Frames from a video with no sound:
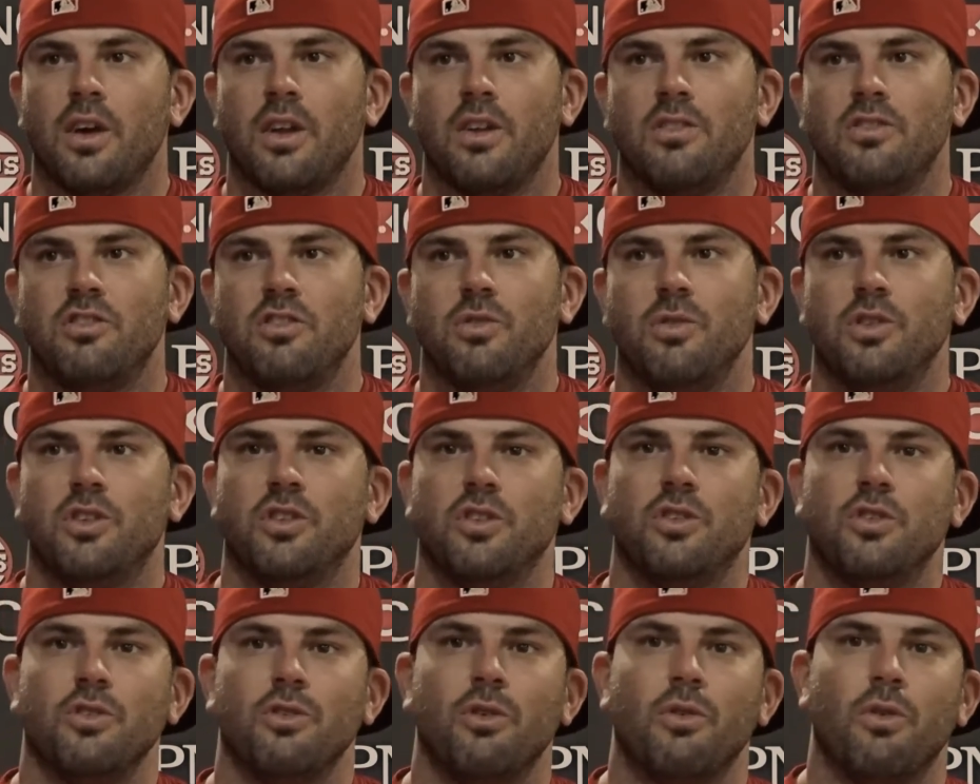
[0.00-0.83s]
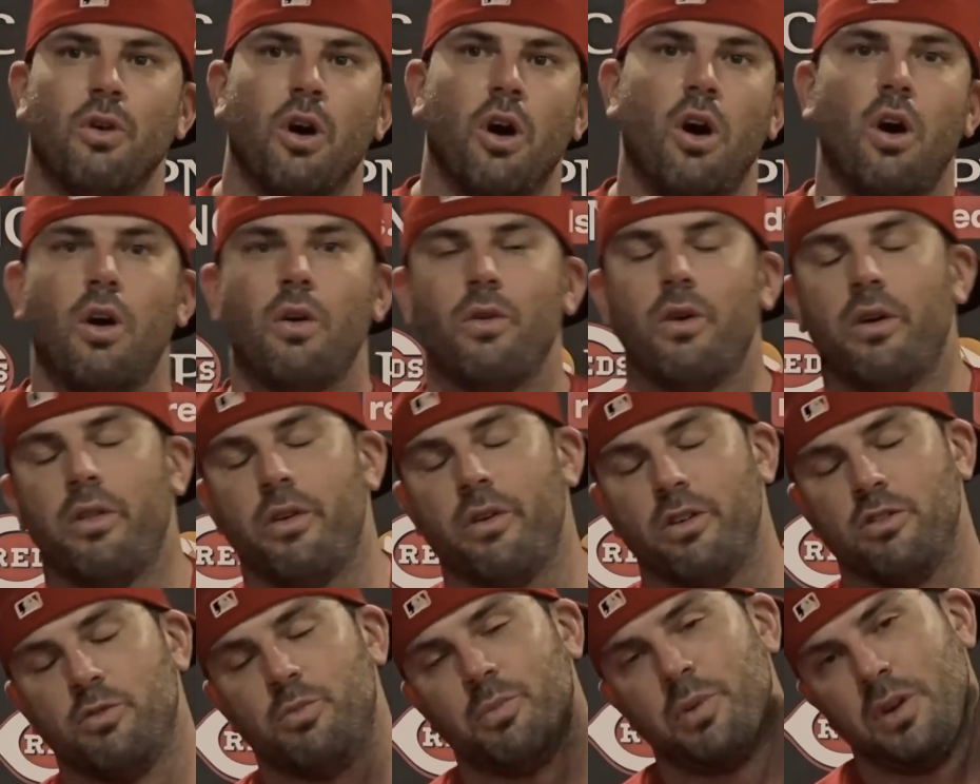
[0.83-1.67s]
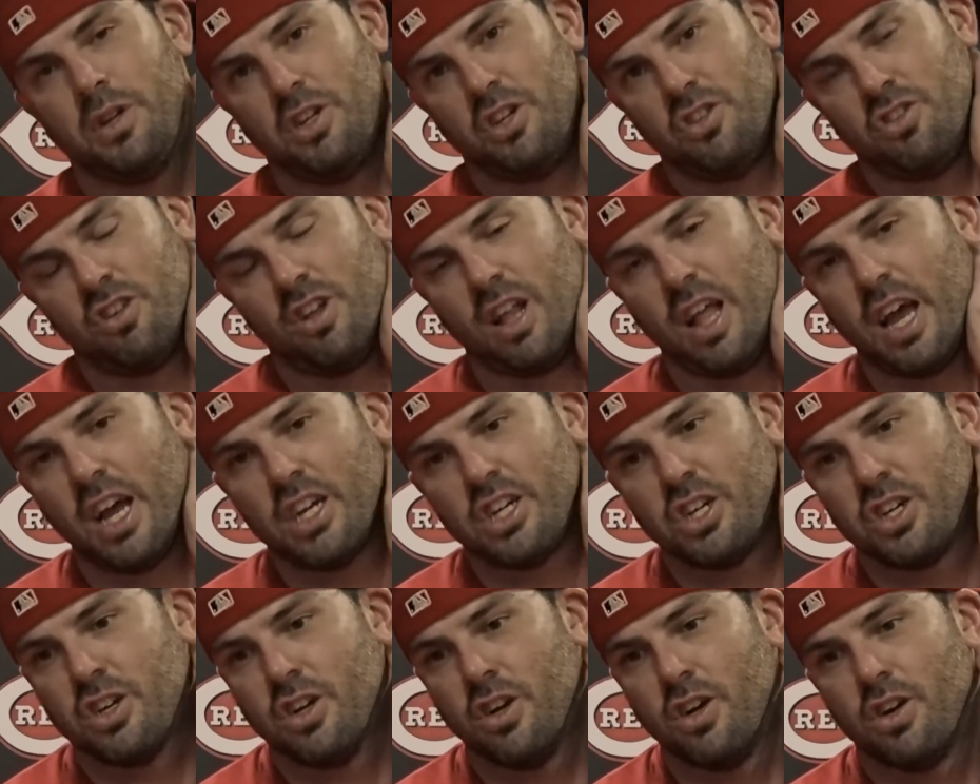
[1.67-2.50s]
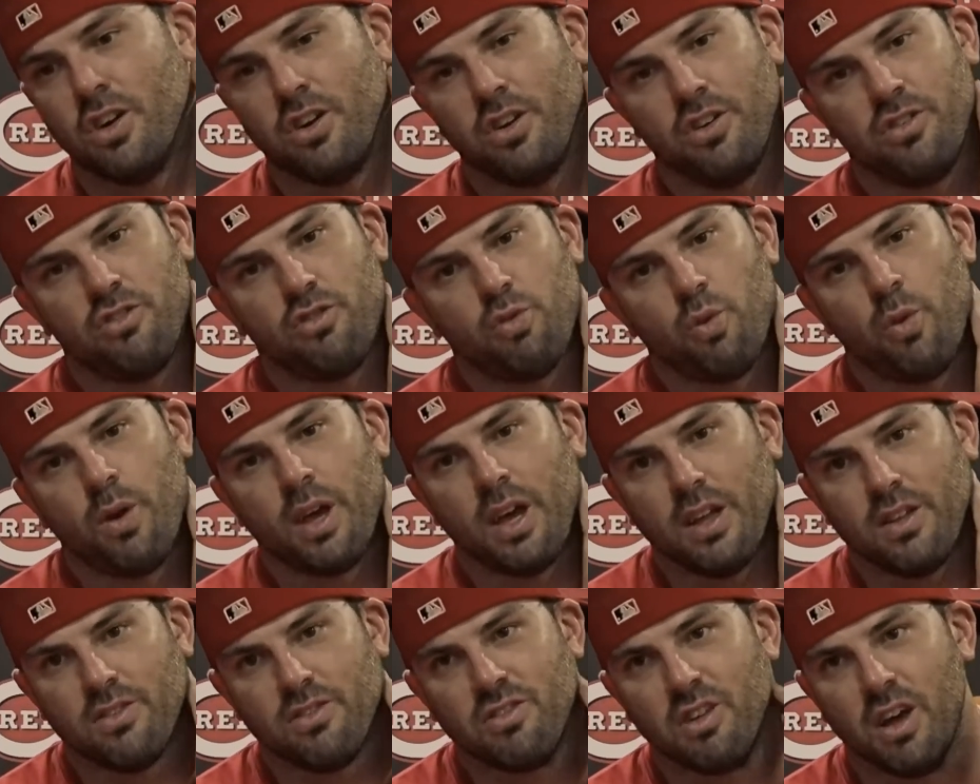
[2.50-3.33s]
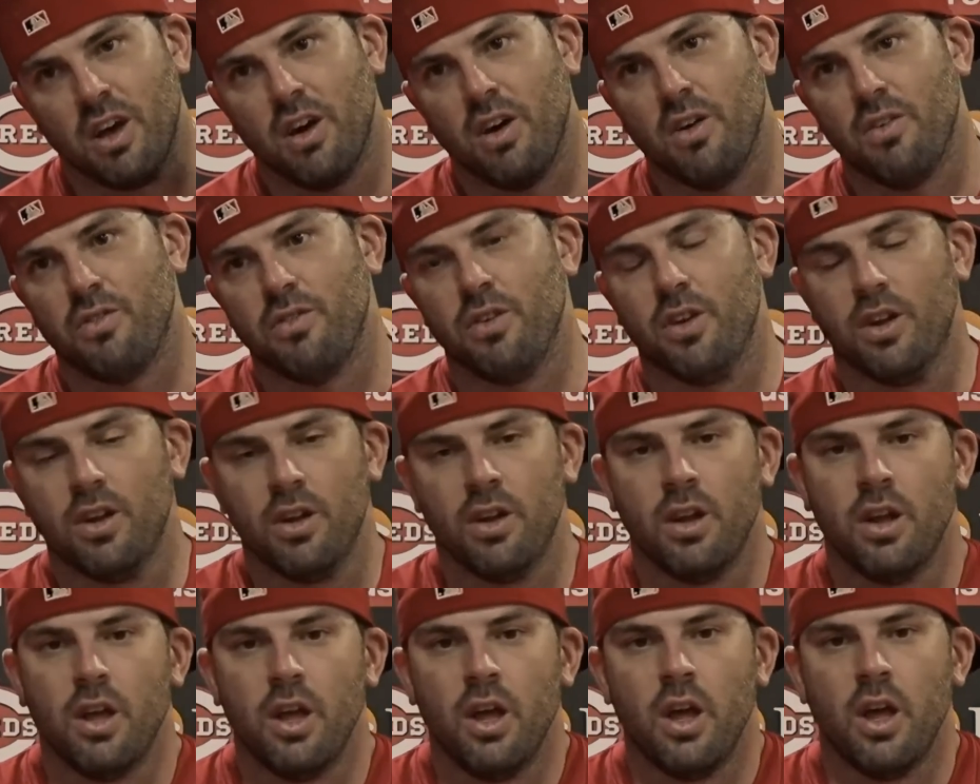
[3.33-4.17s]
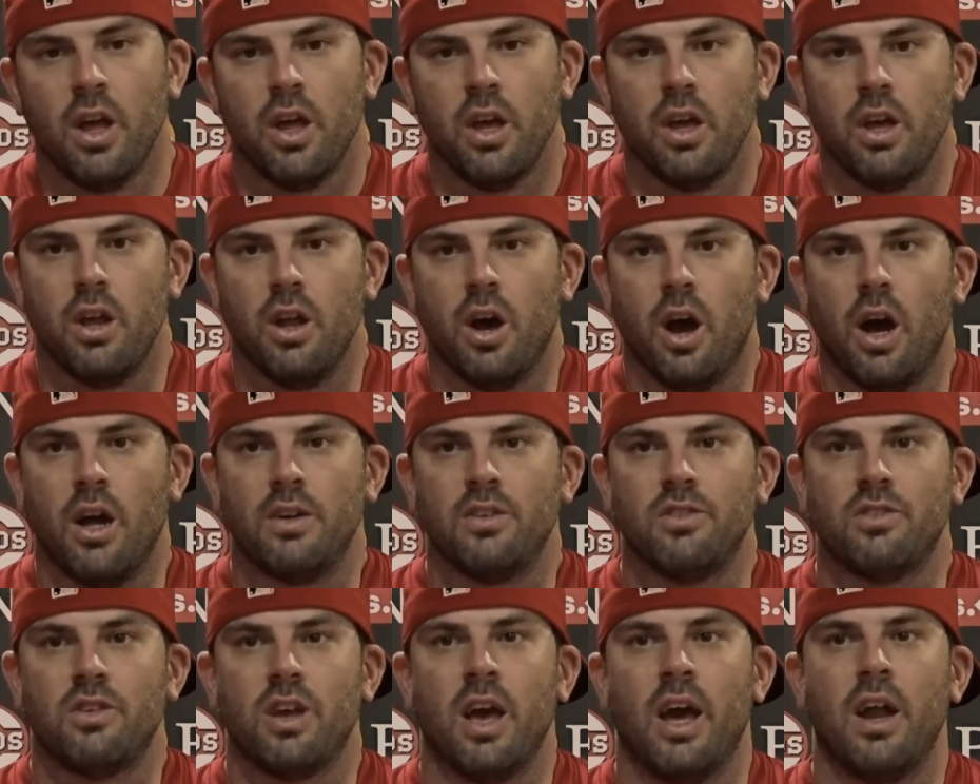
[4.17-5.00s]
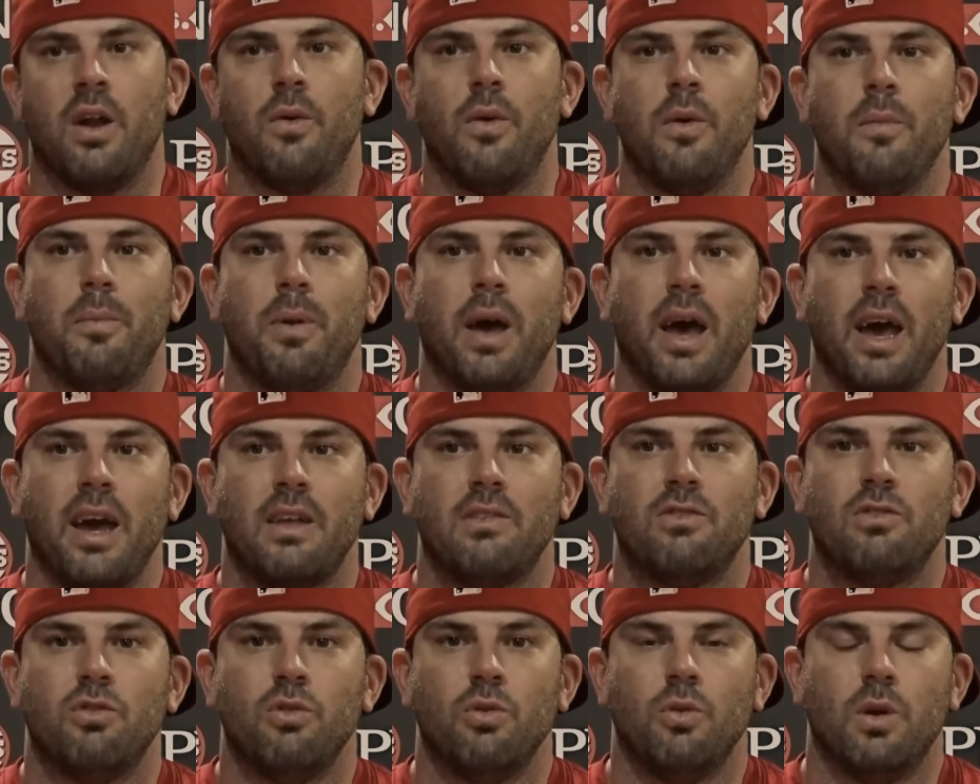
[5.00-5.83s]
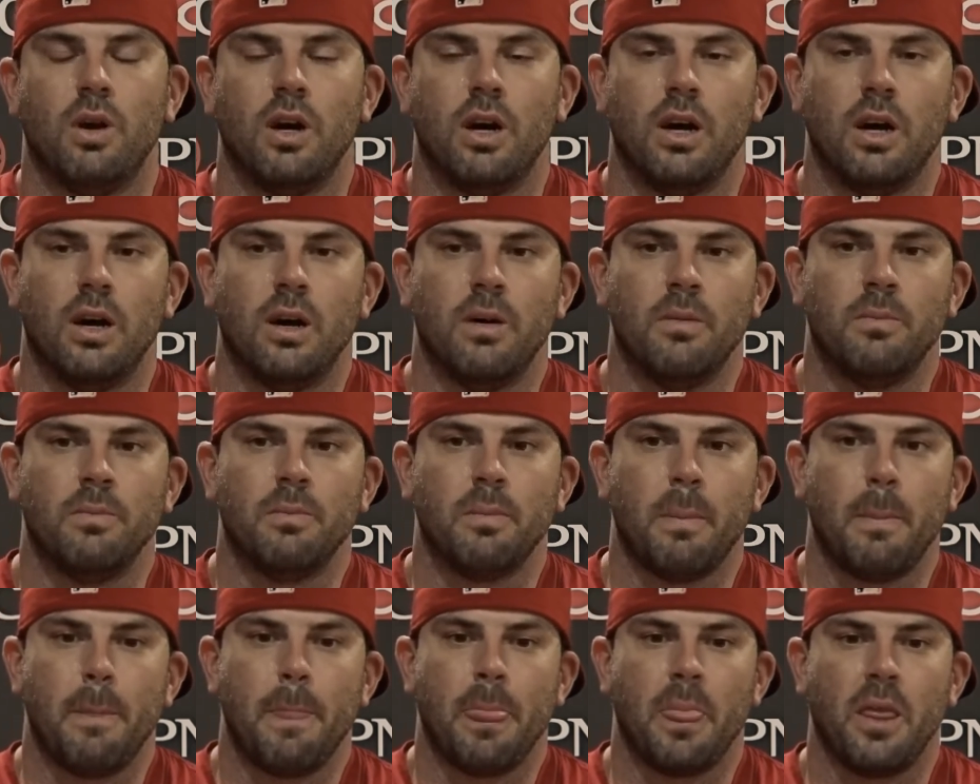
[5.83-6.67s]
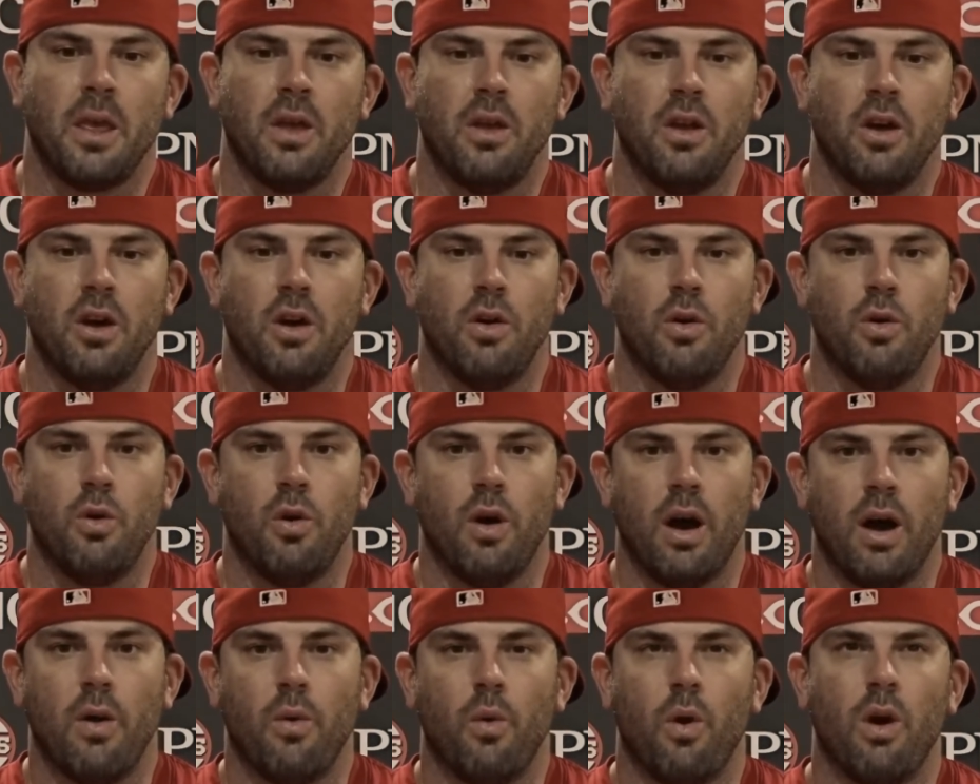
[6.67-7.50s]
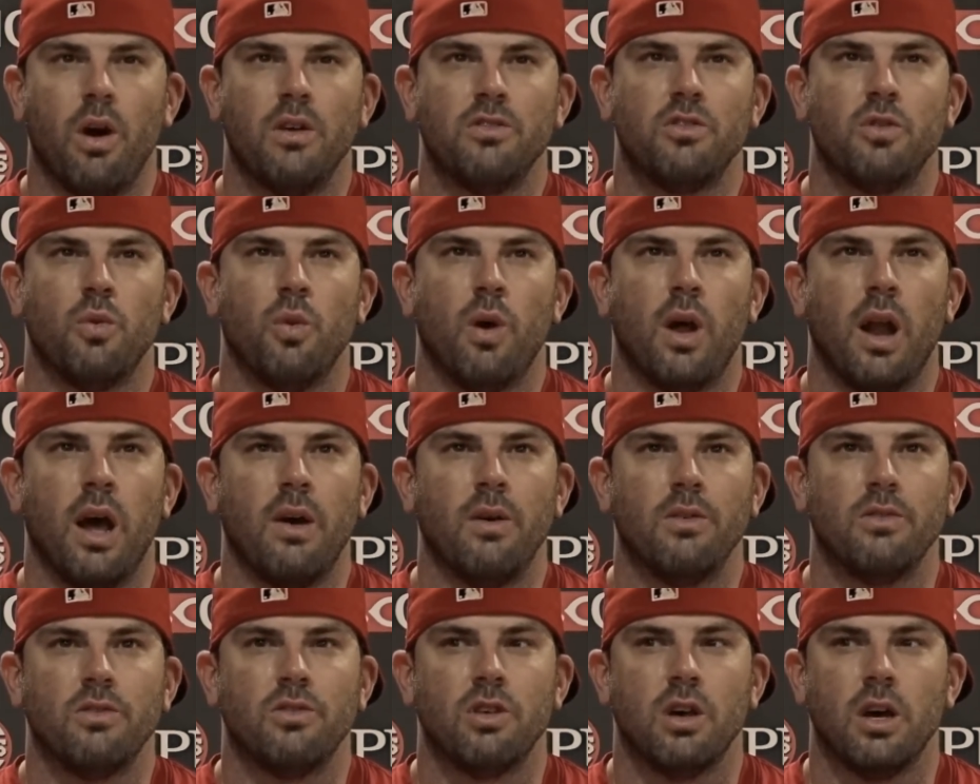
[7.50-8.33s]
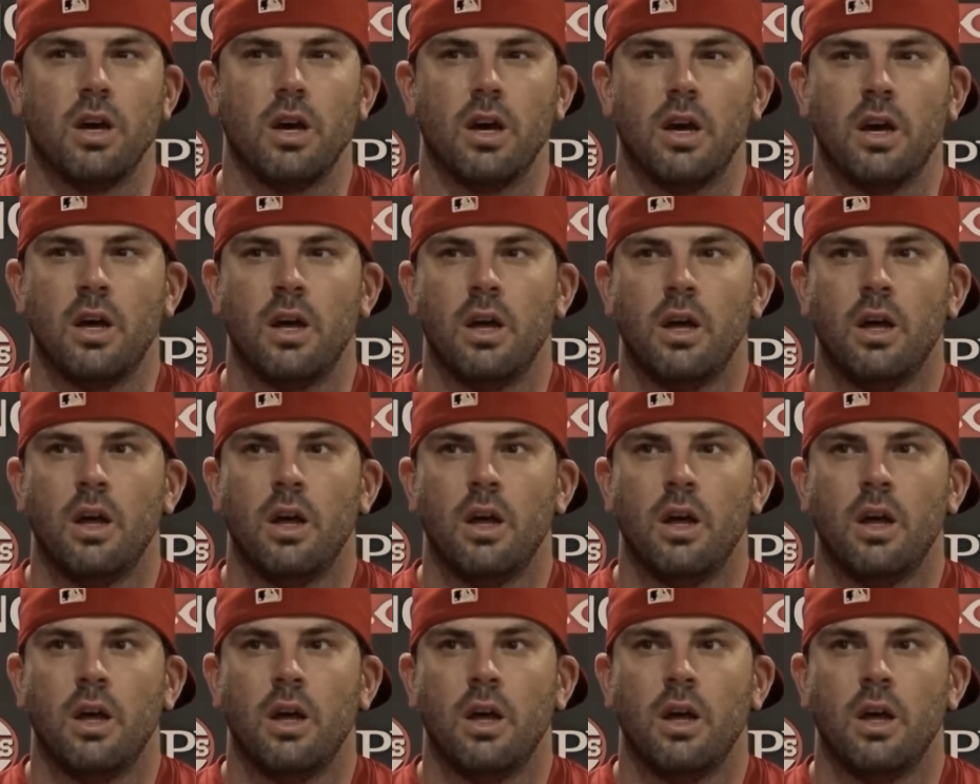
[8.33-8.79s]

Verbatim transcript: to see what you're doing wrong, whether it's pitch selection or your swing itself, and you know, I just kind of went back to, uh, you know, who I was and what I was, uh,